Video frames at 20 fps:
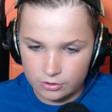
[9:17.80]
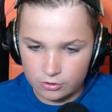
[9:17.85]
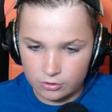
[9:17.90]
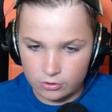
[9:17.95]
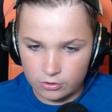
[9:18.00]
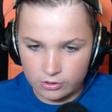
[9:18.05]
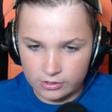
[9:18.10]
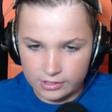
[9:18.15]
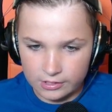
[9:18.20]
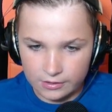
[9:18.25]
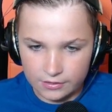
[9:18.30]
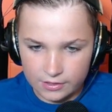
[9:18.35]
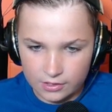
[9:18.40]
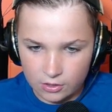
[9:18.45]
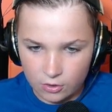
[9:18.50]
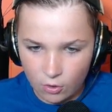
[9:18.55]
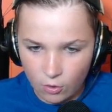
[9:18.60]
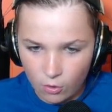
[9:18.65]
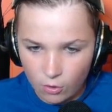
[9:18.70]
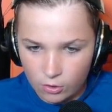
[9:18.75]
Look at the
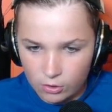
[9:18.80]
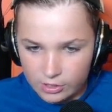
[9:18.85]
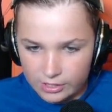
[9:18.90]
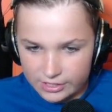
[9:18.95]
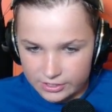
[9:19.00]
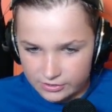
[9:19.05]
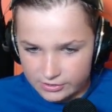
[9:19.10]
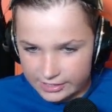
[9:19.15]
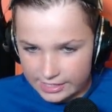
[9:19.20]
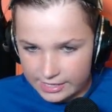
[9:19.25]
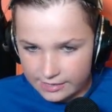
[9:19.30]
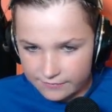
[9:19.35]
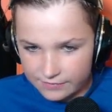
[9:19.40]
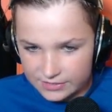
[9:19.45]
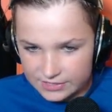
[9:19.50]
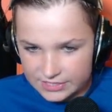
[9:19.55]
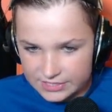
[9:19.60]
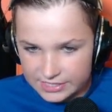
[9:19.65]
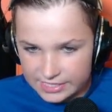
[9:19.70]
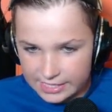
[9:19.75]
cola. You can't
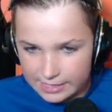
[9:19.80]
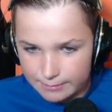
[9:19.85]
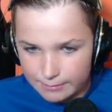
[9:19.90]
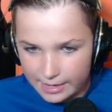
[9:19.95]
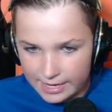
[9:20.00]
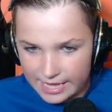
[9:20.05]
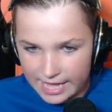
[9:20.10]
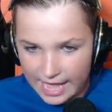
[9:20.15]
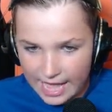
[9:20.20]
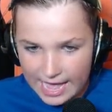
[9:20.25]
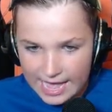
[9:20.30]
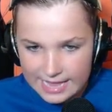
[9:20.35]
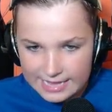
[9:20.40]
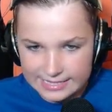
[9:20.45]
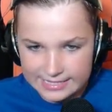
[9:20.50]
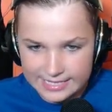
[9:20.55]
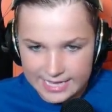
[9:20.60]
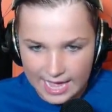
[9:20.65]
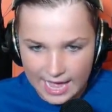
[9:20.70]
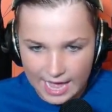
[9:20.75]
even see it in my
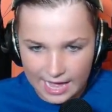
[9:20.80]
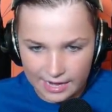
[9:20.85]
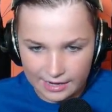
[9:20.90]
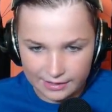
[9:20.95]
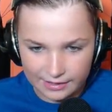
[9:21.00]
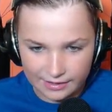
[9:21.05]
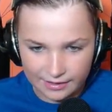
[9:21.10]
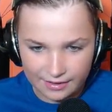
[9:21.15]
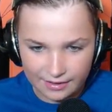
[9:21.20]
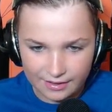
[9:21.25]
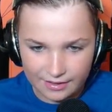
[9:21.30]
hand, Dad.